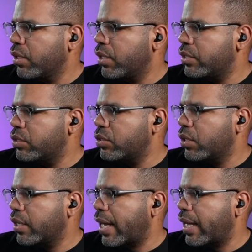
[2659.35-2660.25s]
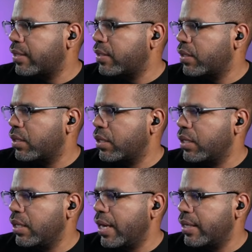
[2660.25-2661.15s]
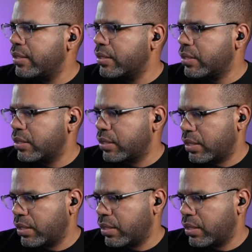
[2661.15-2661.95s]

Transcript: Let's look at the ES.